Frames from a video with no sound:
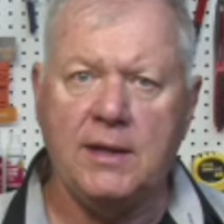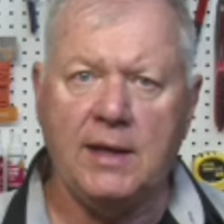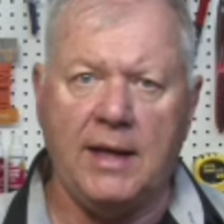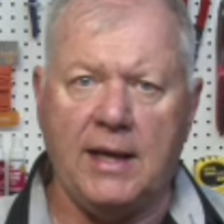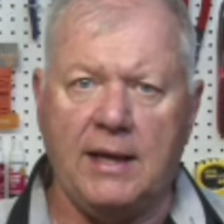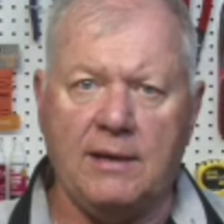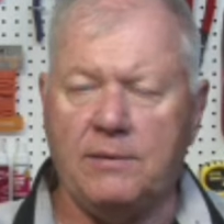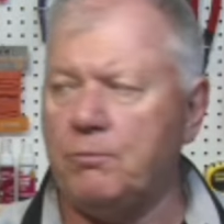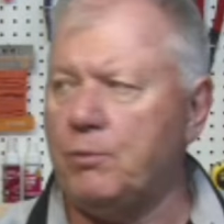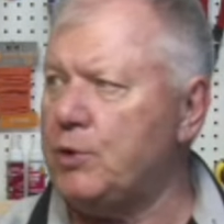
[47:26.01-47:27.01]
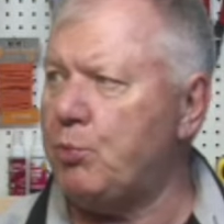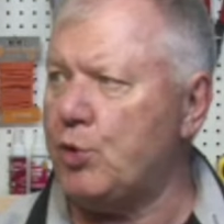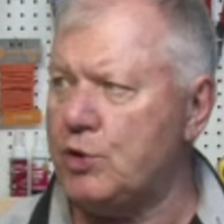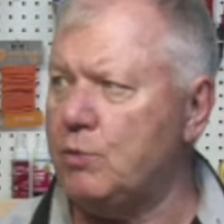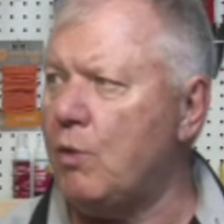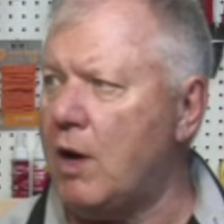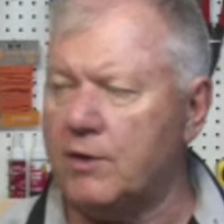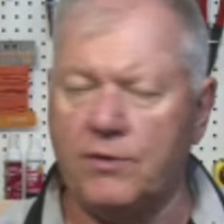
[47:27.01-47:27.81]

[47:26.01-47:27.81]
And when you're pushing water